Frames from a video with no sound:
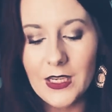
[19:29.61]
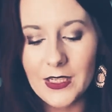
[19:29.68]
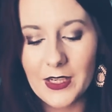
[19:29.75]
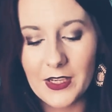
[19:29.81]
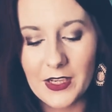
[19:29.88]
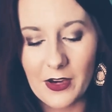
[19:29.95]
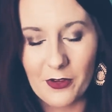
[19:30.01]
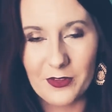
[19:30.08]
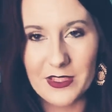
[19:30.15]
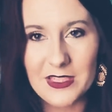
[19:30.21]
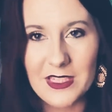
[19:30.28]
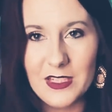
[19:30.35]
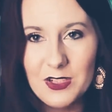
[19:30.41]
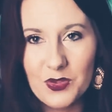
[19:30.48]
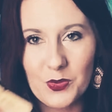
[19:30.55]
You know, this
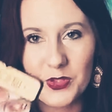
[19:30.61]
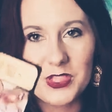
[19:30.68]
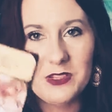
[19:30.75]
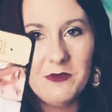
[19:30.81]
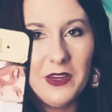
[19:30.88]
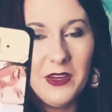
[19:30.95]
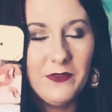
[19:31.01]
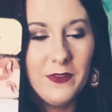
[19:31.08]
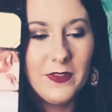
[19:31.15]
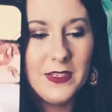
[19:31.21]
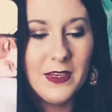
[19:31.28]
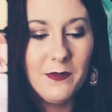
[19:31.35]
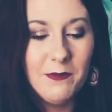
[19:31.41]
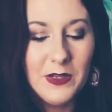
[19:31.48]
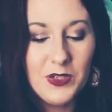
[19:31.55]
Ten of Swords to me, it feels
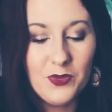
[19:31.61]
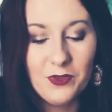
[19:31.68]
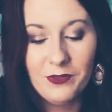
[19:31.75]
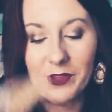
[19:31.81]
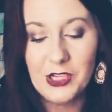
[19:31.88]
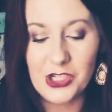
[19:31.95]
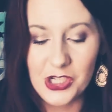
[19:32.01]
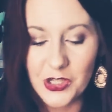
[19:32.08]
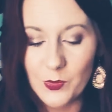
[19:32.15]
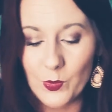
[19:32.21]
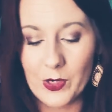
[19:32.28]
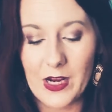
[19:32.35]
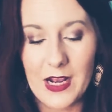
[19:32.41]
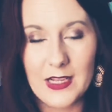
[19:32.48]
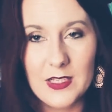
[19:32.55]
like a mental affliction,
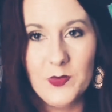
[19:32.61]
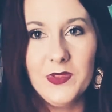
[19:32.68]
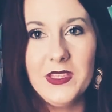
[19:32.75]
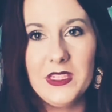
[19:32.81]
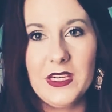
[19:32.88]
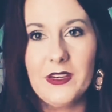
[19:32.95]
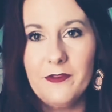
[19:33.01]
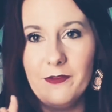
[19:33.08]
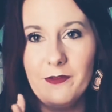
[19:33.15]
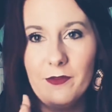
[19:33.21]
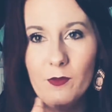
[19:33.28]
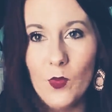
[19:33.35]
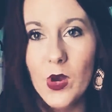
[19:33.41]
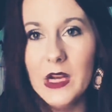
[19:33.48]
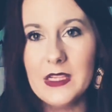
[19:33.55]
whereas with the Ten of
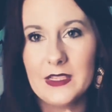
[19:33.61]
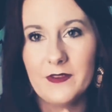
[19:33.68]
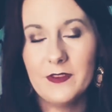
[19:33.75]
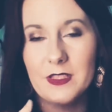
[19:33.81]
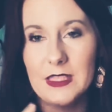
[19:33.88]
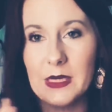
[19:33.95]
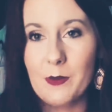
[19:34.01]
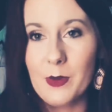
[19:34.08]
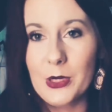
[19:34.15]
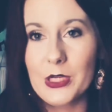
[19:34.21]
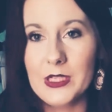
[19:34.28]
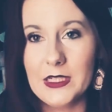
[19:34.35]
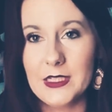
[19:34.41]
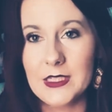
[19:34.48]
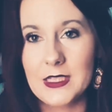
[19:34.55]
Wands, it feels like
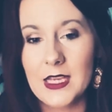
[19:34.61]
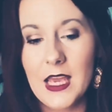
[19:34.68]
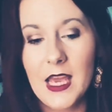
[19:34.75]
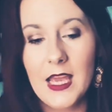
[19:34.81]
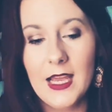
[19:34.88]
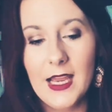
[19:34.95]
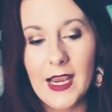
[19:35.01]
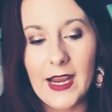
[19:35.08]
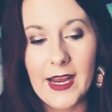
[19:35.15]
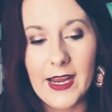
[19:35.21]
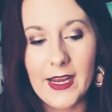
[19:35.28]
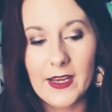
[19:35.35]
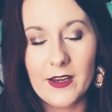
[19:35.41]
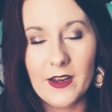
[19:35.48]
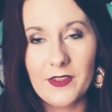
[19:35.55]
burdens
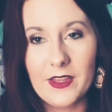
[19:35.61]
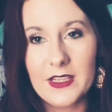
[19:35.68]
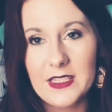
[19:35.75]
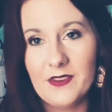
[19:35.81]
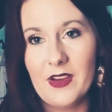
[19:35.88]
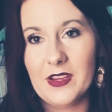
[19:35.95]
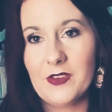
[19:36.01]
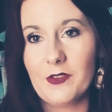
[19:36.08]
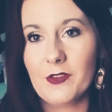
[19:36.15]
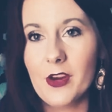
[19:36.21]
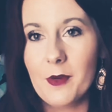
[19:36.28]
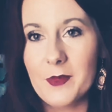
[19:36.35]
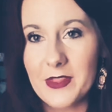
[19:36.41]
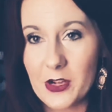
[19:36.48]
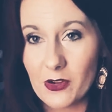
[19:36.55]
and things they've had to
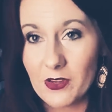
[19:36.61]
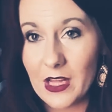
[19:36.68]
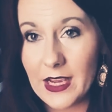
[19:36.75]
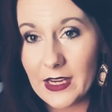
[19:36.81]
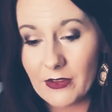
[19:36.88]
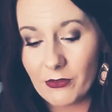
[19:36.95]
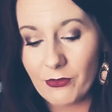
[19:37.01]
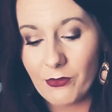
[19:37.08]
overcome in their life.